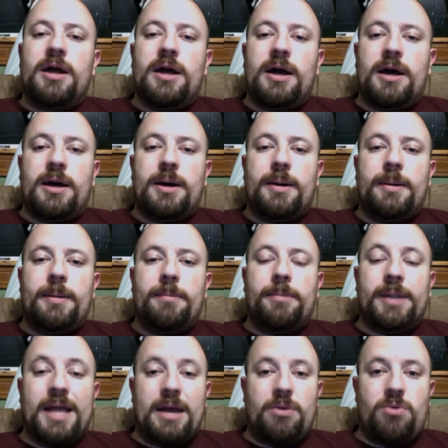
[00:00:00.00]

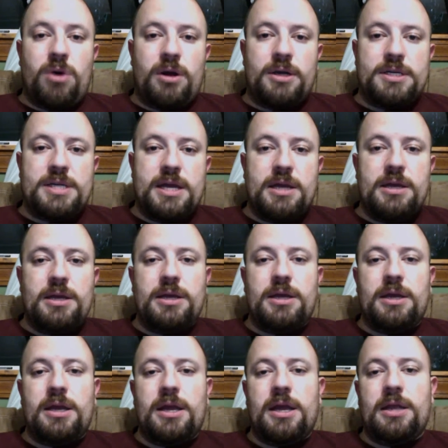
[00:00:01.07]
black water
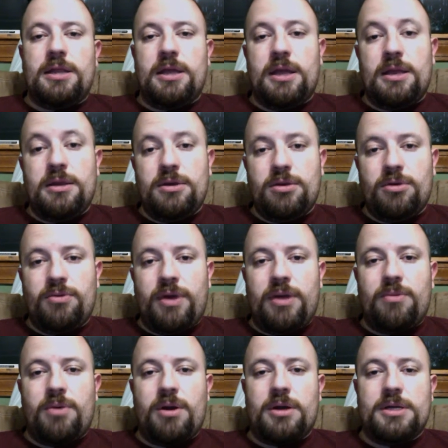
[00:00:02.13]
tank and then your
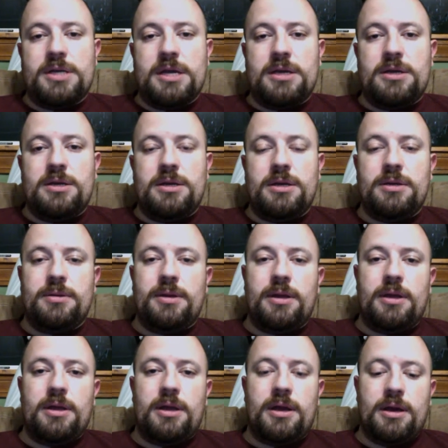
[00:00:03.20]
gray water tank.
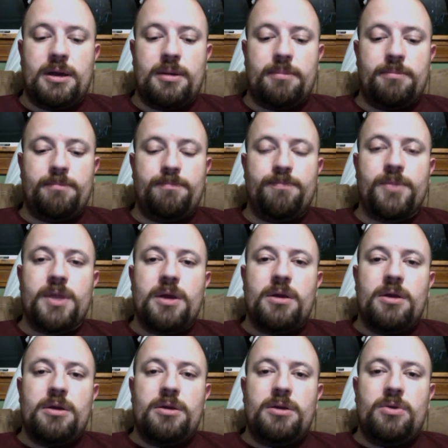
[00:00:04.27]

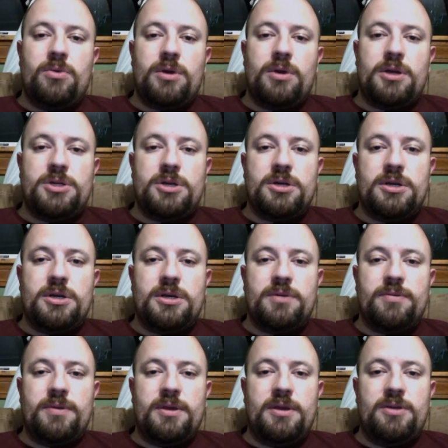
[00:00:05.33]
You want to turn
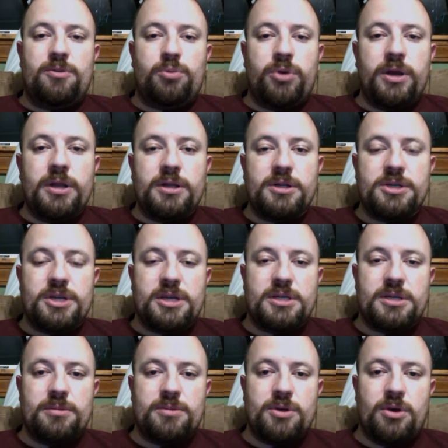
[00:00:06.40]
the sprinkler
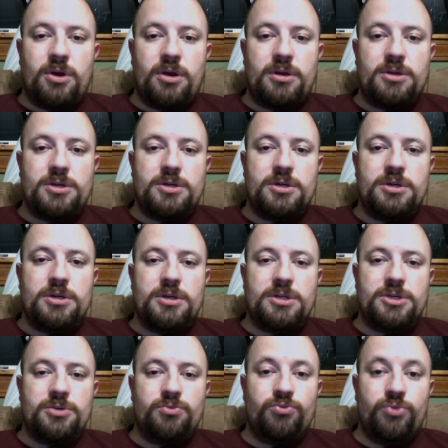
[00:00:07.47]
systems on to
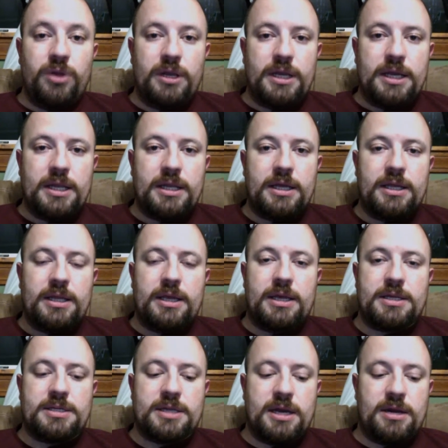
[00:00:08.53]
really clean the
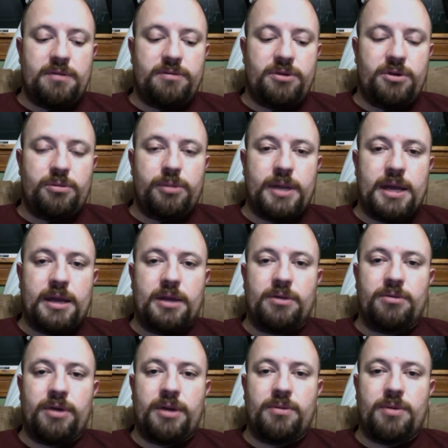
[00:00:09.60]
inside of your black and
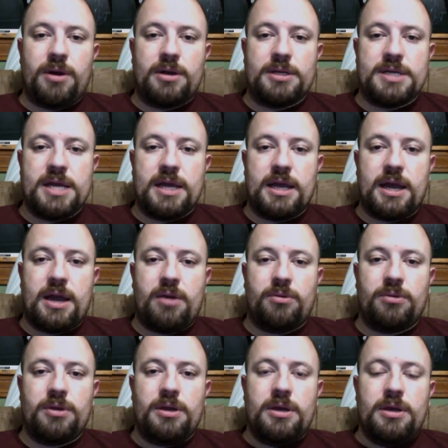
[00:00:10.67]
gray water tank
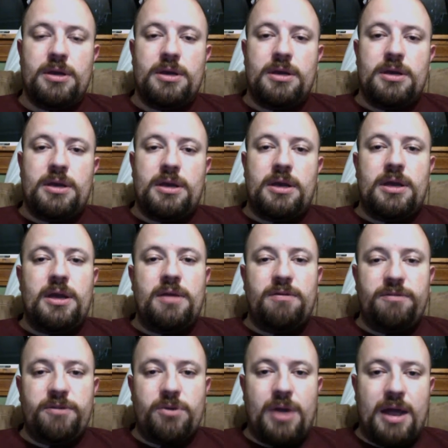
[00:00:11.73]
out
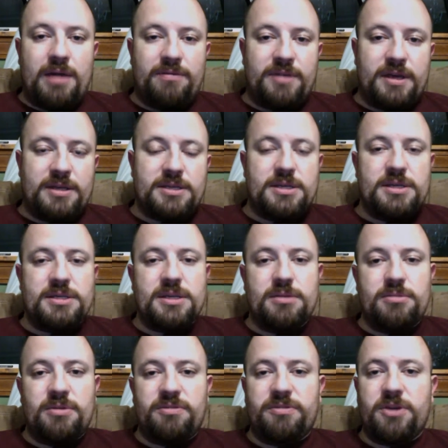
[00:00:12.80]
if you have that
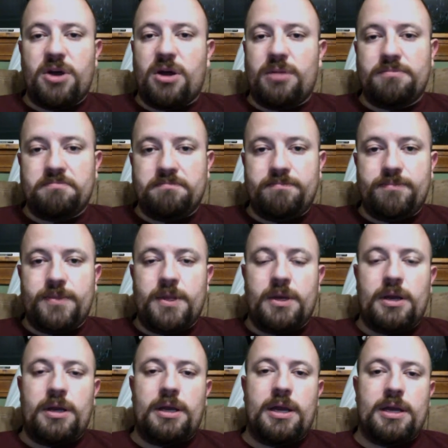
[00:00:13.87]
system. If not, then
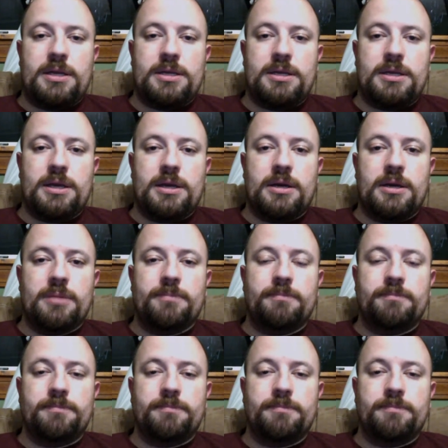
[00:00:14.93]
I guess I'm